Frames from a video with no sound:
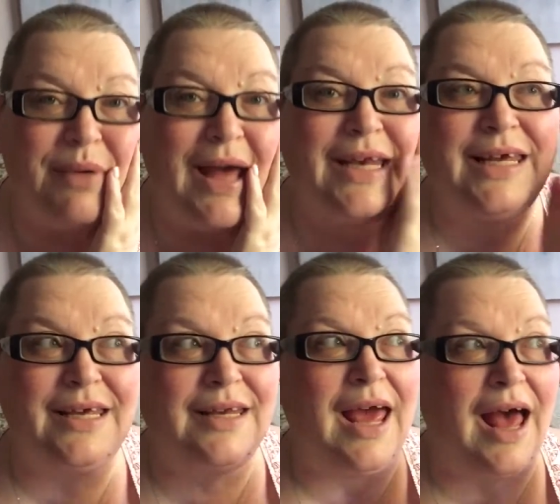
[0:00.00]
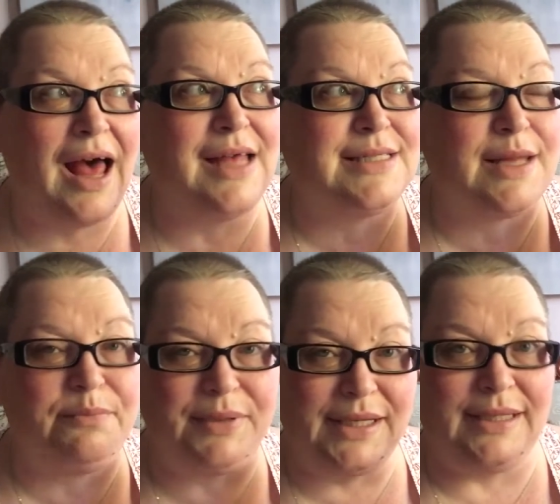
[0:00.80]
But it has
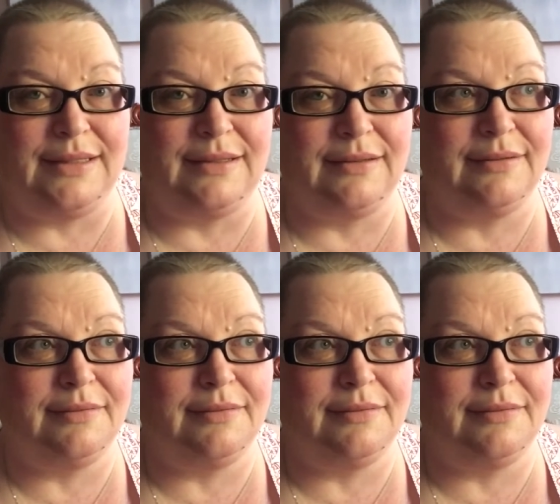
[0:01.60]
been